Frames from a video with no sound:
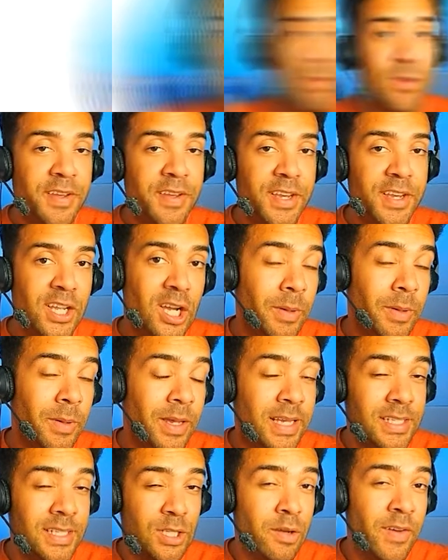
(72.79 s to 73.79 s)
And if your video
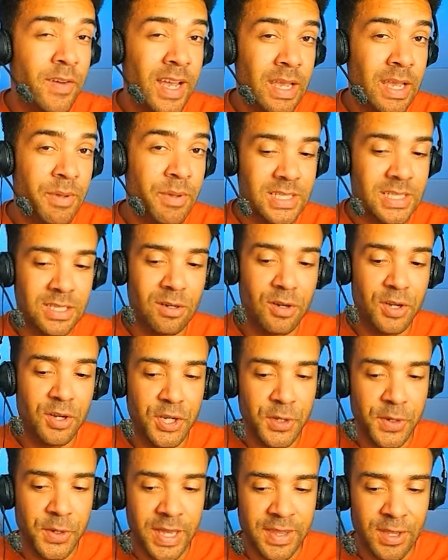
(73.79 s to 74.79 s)
is over eight minutes
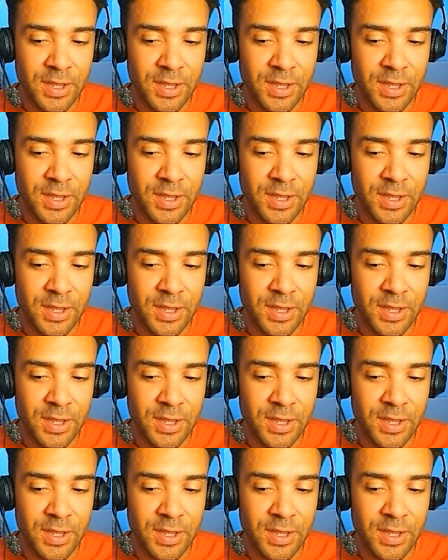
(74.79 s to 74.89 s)
long and you